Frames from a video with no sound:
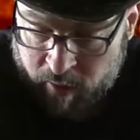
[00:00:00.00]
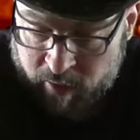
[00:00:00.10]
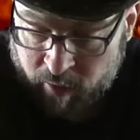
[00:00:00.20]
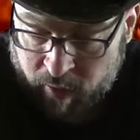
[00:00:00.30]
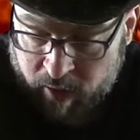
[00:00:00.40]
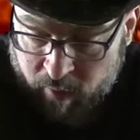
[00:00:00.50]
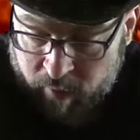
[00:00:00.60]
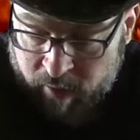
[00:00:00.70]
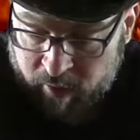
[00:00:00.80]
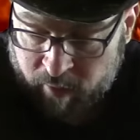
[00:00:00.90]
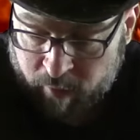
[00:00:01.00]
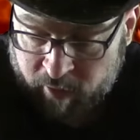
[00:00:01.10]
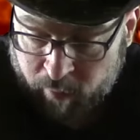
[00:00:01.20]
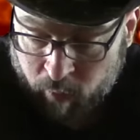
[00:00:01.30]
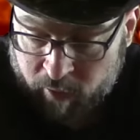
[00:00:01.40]
And so again, we see some
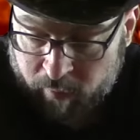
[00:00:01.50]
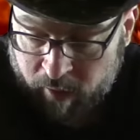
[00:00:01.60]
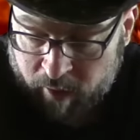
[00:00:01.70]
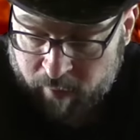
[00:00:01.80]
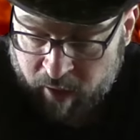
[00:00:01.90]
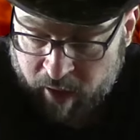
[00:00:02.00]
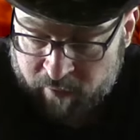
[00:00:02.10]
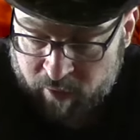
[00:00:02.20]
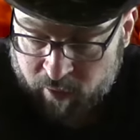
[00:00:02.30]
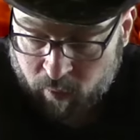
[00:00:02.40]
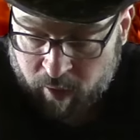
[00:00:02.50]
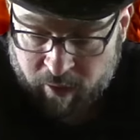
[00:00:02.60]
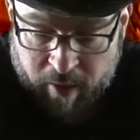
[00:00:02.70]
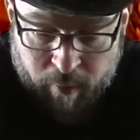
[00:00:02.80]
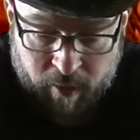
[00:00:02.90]
unsportsmanlike behavior to where
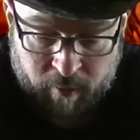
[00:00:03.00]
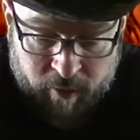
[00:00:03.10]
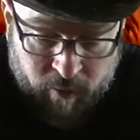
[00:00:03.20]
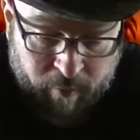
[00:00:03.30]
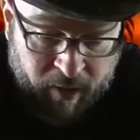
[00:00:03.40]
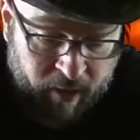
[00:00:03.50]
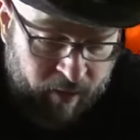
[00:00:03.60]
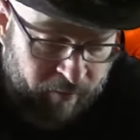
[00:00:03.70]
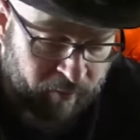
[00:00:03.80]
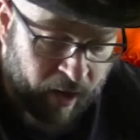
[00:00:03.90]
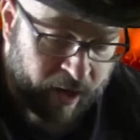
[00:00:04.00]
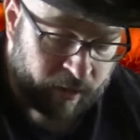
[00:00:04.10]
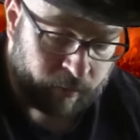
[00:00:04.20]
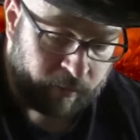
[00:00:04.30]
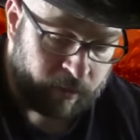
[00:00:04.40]
they pretty much were picking a fight
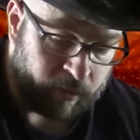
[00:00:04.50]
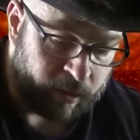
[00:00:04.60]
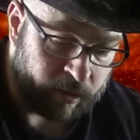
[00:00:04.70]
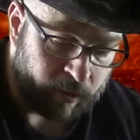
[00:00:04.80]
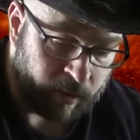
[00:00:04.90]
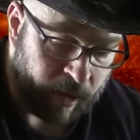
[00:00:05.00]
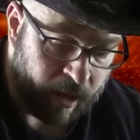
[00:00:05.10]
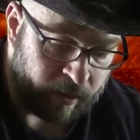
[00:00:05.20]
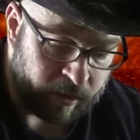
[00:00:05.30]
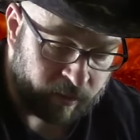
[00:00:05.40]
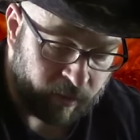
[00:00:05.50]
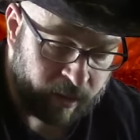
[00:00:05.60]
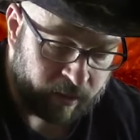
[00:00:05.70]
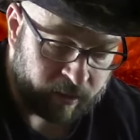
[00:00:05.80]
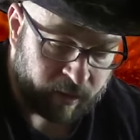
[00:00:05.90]
and refusing to allow the
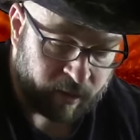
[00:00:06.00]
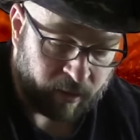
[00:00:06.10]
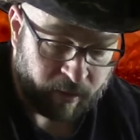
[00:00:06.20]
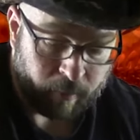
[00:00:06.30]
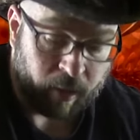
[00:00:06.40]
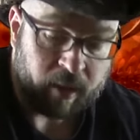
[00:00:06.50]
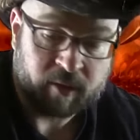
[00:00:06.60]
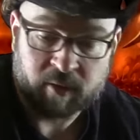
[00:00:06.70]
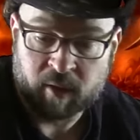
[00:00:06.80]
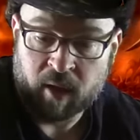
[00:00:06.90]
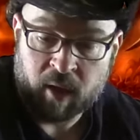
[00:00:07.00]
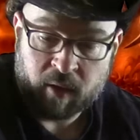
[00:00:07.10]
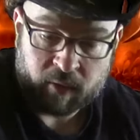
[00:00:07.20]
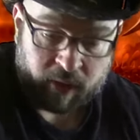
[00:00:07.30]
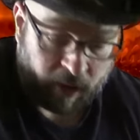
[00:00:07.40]
Israelis to get on the bus for the